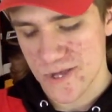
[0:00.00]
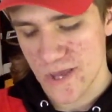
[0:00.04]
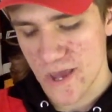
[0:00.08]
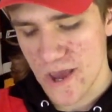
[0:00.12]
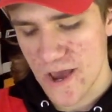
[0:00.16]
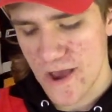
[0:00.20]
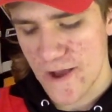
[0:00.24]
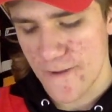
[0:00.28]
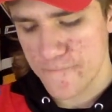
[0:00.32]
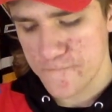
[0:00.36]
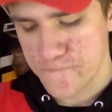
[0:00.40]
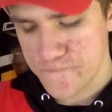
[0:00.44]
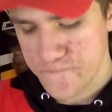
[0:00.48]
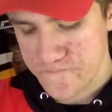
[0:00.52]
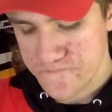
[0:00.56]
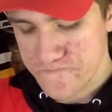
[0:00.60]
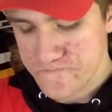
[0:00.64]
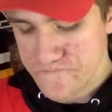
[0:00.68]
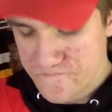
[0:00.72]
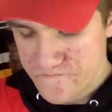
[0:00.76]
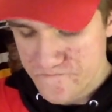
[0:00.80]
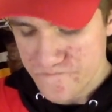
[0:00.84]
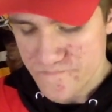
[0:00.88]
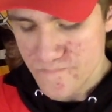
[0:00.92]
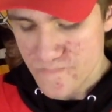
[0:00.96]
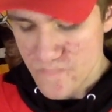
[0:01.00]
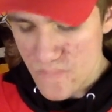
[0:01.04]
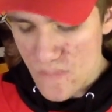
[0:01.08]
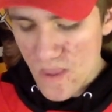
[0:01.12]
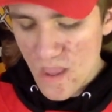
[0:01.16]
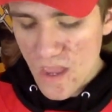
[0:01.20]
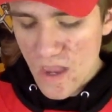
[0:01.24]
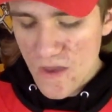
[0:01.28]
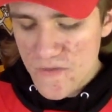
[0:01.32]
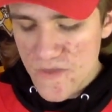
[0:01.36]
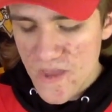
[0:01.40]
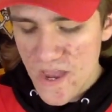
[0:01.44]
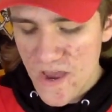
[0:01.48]

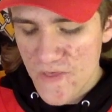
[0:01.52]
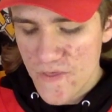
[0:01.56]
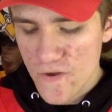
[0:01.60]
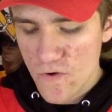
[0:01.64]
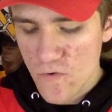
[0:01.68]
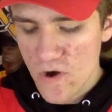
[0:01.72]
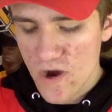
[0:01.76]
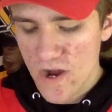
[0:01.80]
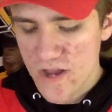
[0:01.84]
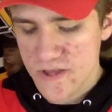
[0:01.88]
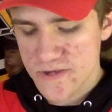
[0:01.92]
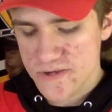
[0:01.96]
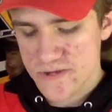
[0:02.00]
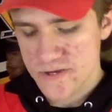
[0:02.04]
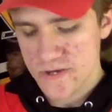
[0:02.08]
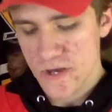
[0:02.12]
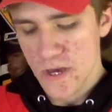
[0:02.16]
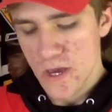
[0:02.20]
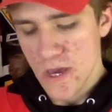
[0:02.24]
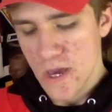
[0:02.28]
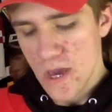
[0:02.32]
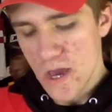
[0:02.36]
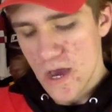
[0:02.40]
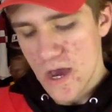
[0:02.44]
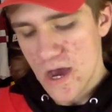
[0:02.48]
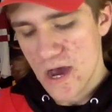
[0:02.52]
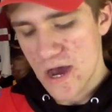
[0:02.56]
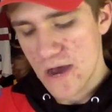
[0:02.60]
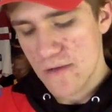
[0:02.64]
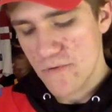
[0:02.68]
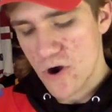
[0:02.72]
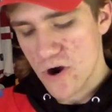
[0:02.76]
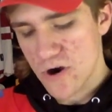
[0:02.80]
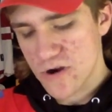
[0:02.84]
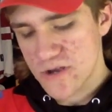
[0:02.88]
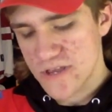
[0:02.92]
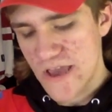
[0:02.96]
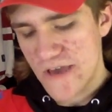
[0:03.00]
The other ones
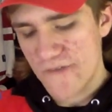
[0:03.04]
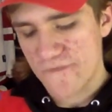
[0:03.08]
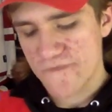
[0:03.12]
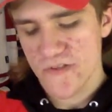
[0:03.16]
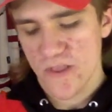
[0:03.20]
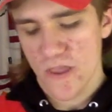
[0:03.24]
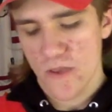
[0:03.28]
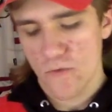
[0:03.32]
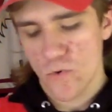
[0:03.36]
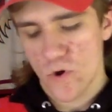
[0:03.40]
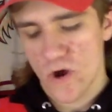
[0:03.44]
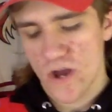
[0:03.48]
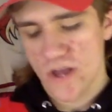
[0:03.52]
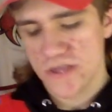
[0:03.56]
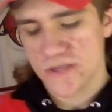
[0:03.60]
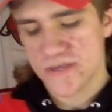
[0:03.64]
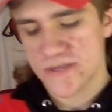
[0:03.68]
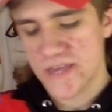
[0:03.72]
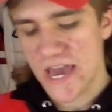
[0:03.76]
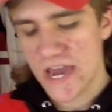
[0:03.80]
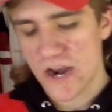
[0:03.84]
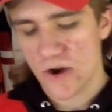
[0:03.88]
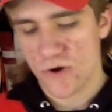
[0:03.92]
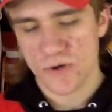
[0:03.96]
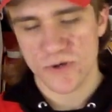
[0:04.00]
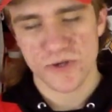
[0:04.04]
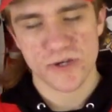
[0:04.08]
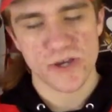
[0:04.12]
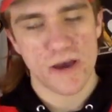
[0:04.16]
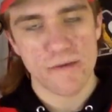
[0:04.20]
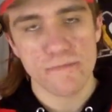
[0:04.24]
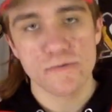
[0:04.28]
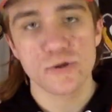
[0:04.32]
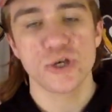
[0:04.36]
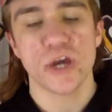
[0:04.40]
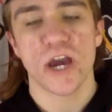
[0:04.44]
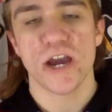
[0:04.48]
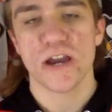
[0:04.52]
are definitely ones that are
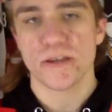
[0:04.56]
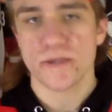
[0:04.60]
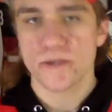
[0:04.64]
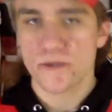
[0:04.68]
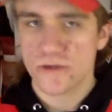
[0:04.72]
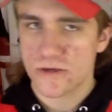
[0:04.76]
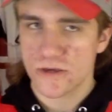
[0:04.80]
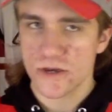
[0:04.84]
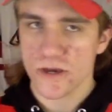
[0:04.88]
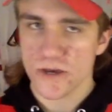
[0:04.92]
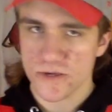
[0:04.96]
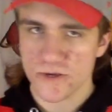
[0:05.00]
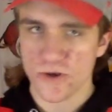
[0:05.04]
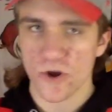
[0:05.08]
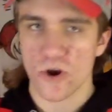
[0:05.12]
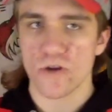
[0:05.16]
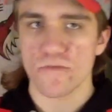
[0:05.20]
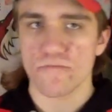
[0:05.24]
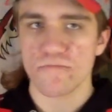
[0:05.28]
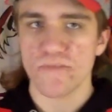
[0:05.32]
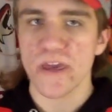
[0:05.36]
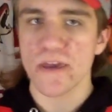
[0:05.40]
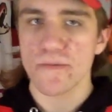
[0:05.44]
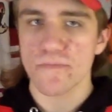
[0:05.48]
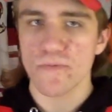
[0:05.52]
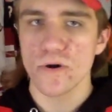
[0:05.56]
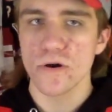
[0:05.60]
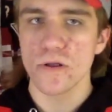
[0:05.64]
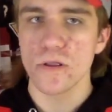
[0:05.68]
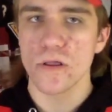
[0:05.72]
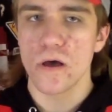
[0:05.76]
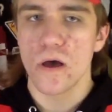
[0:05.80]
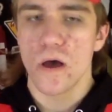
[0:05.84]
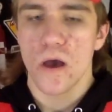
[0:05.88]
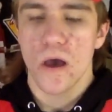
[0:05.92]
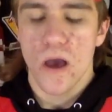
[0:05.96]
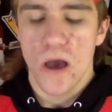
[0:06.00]
subject to certain people.